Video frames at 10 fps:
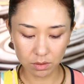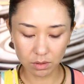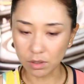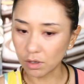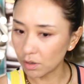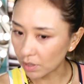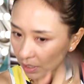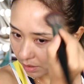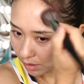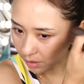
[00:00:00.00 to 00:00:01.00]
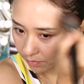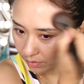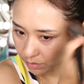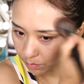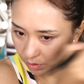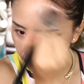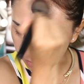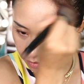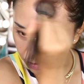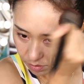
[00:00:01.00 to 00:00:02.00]
Oh, I love this
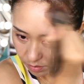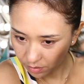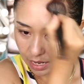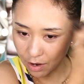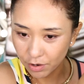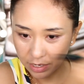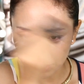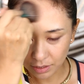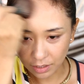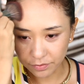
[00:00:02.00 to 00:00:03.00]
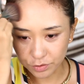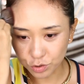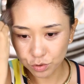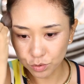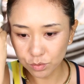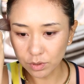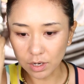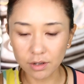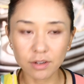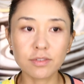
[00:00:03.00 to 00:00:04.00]
bronzer. I already love 2
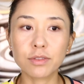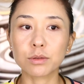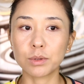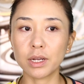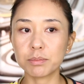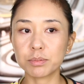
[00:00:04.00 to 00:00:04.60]
out of 3